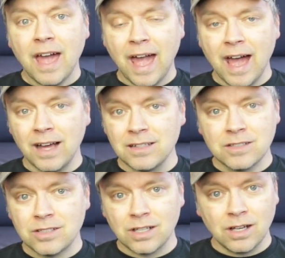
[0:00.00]

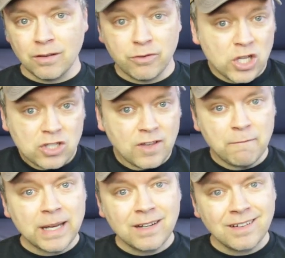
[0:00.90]
and uh, things
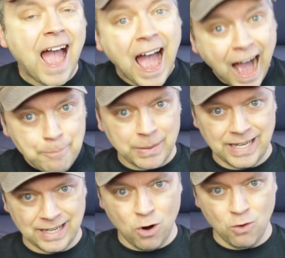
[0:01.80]
have been
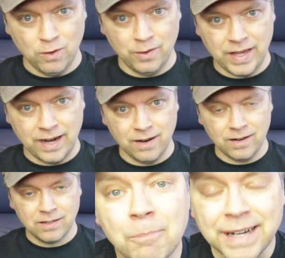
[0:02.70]
happening over
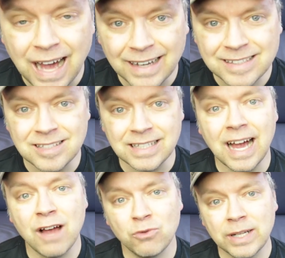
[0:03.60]
there. But honestly,
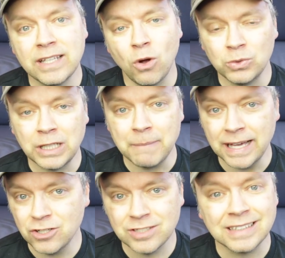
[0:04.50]
I've really only
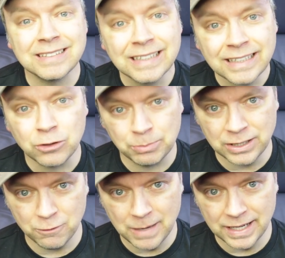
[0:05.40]
made just a little
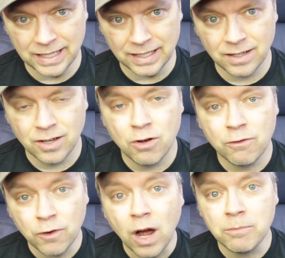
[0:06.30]
bit of money
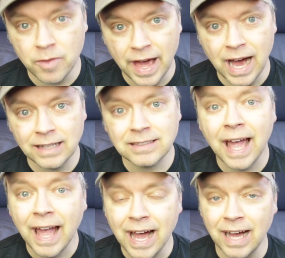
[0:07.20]
from that.
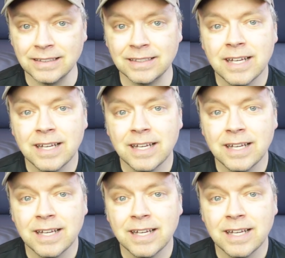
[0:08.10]
And